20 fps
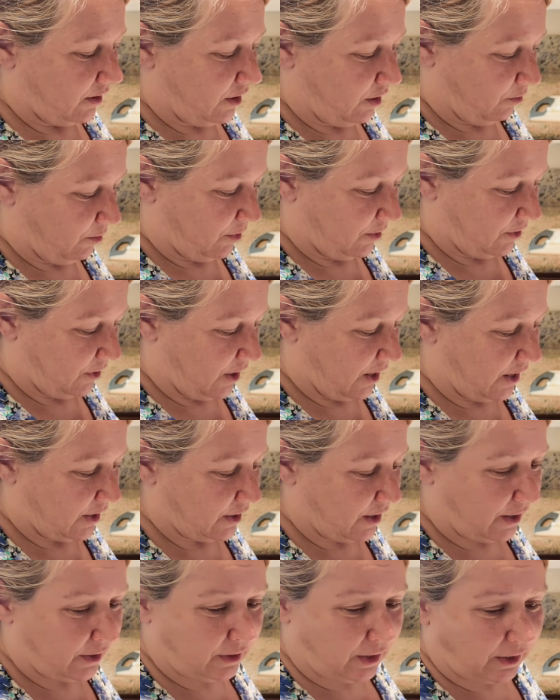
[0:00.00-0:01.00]
cumin,
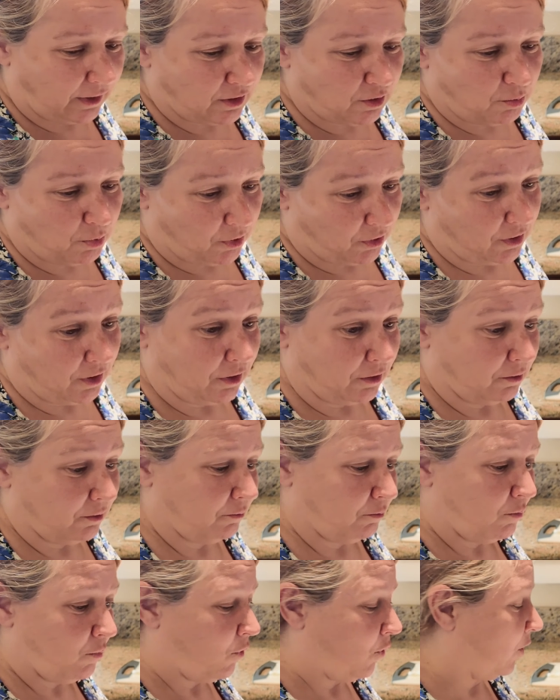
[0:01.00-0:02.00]
and I like to put
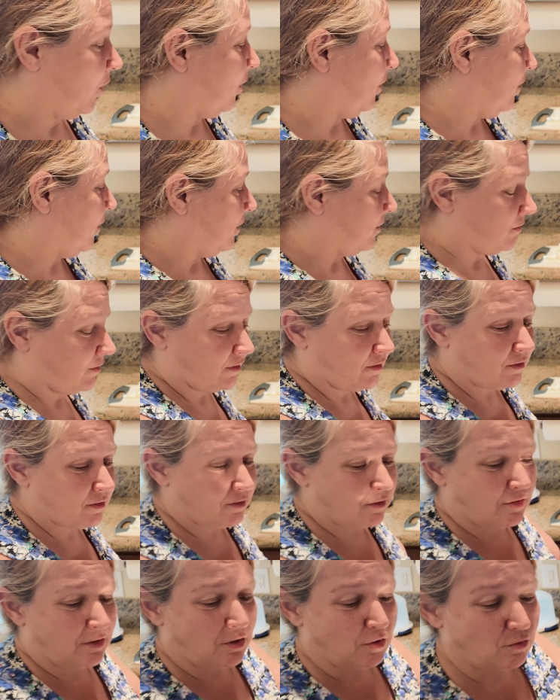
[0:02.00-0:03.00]
in more because
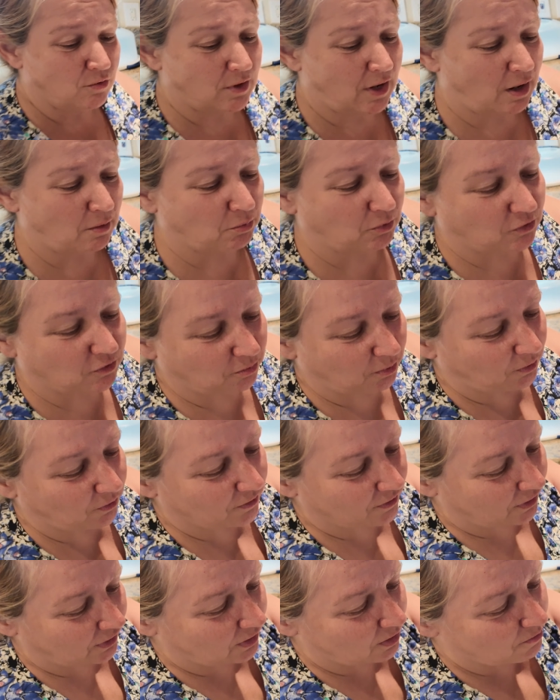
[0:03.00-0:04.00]
it's 2
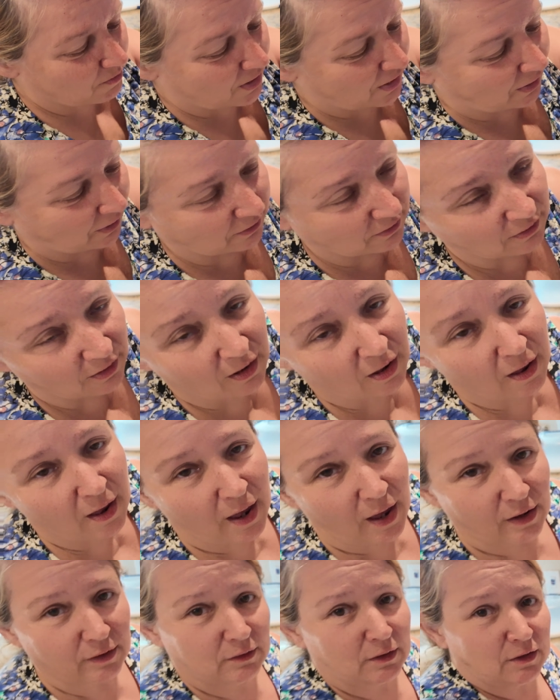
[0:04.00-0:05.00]
tablespoons in the meat
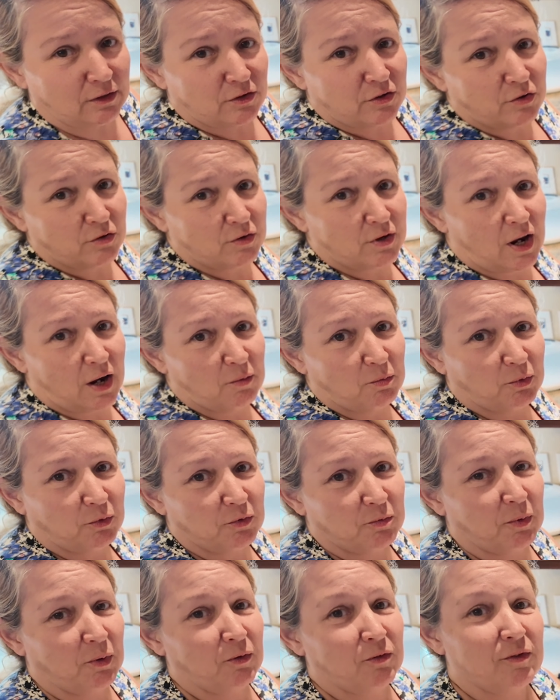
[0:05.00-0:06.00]
and then 2
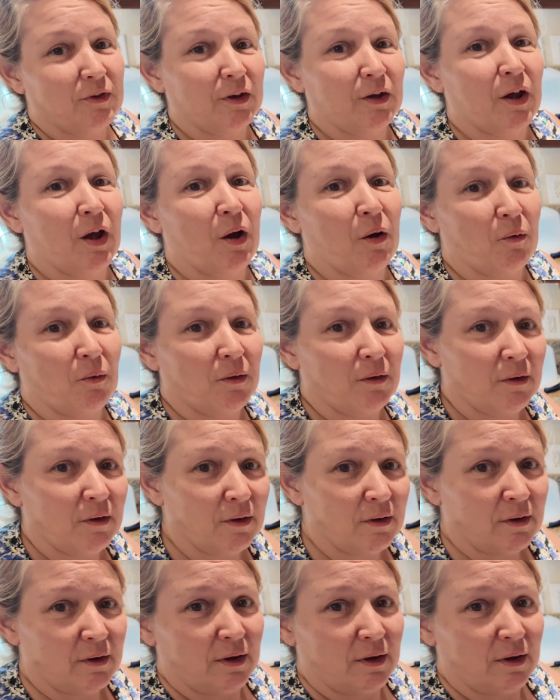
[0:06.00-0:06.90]
tablespoons that go